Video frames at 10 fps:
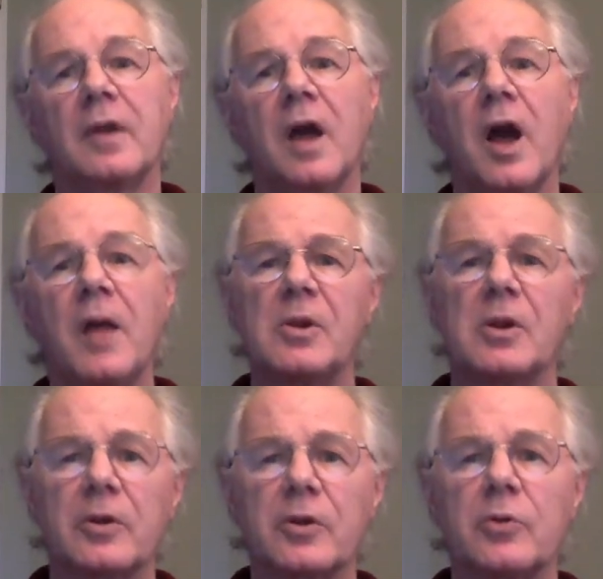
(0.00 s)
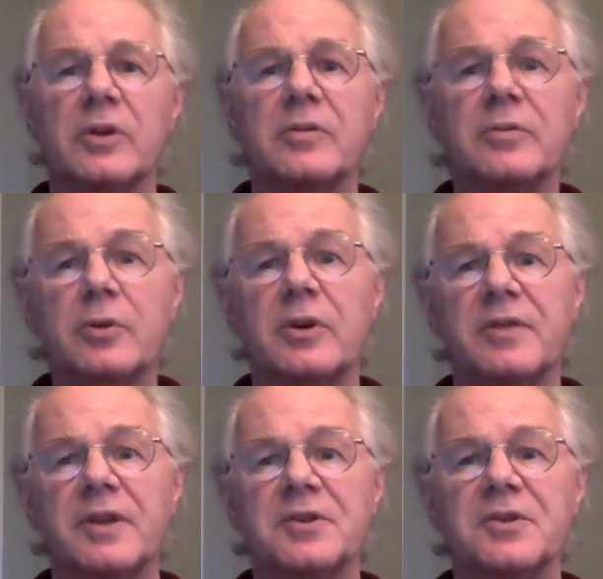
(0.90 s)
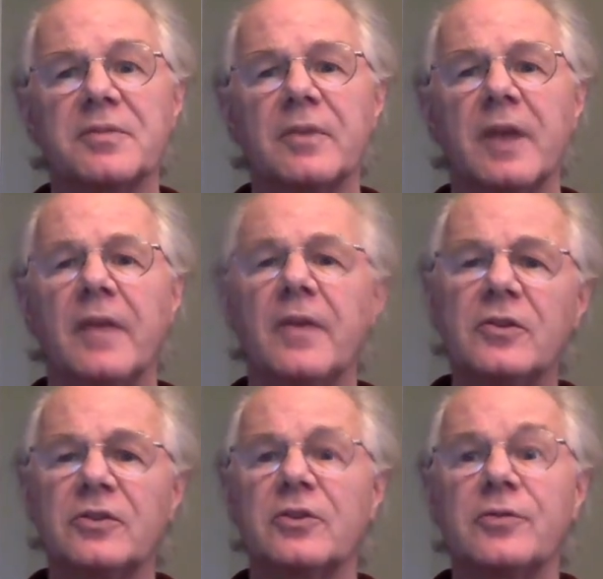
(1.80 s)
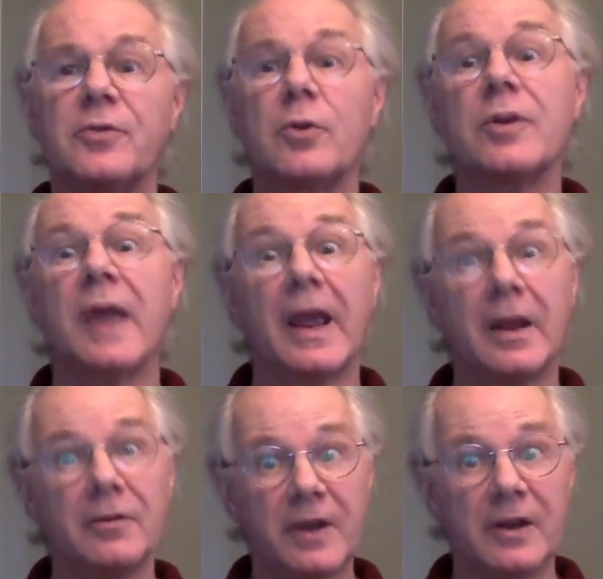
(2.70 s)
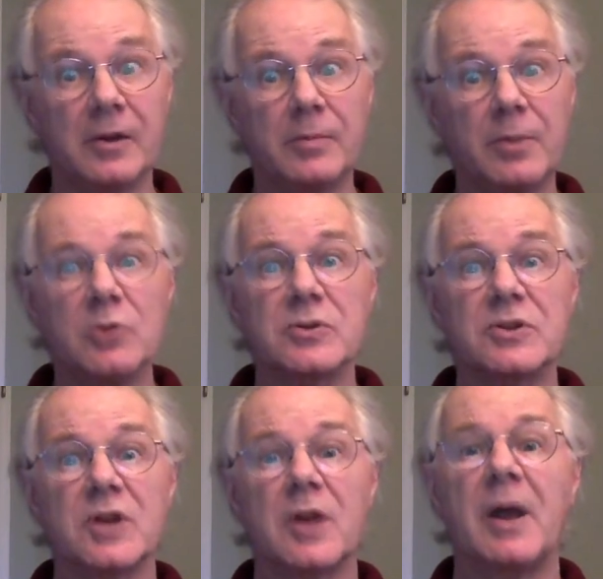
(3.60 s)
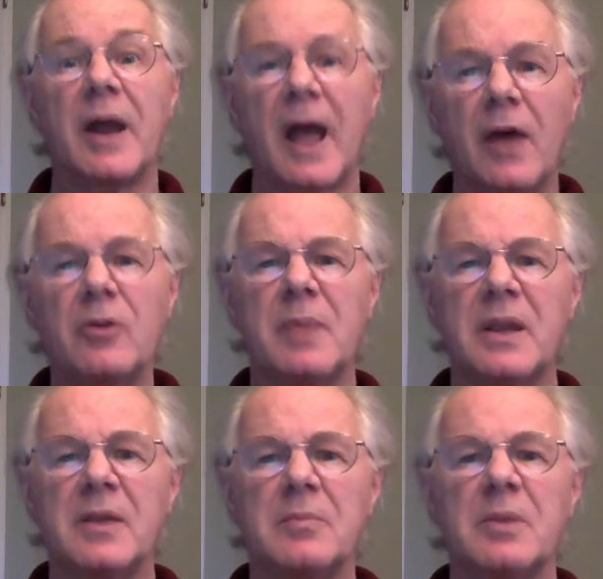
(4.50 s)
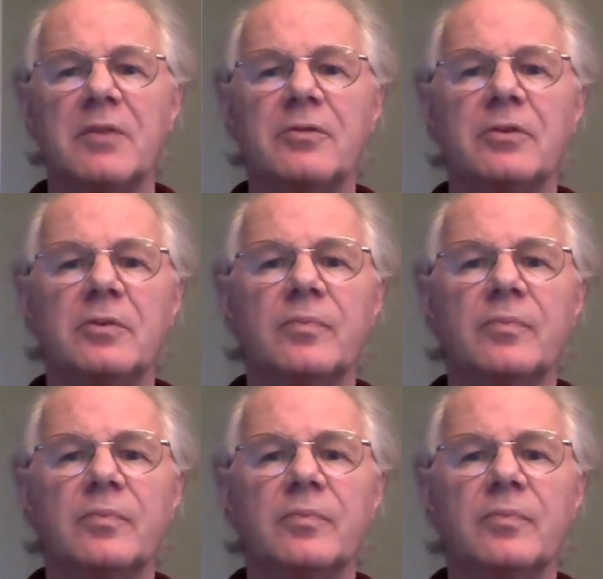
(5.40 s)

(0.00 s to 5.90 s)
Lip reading: I'm Clark Quinn of Quinnovation, and this is the fourth and final post about how to make it meaningful.